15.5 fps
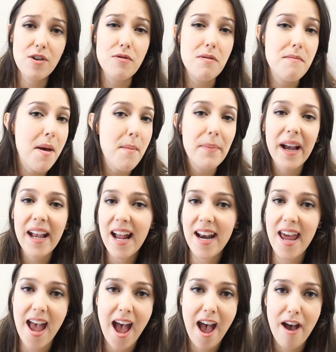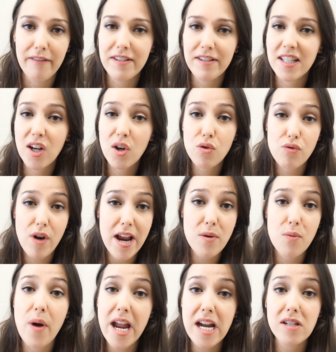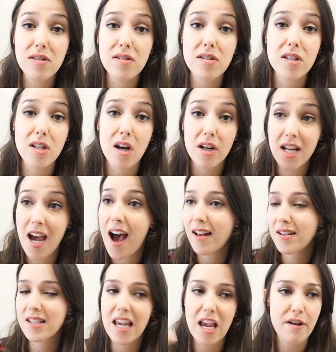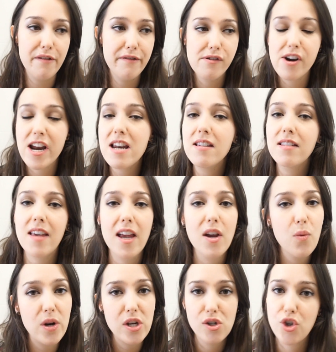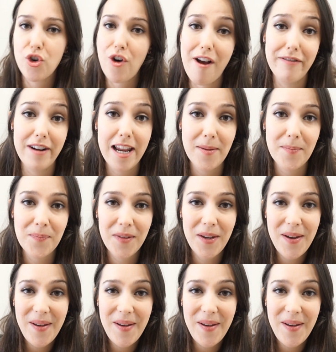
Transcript: Remember, can I have is a great way to start asking for anything when you're traveling.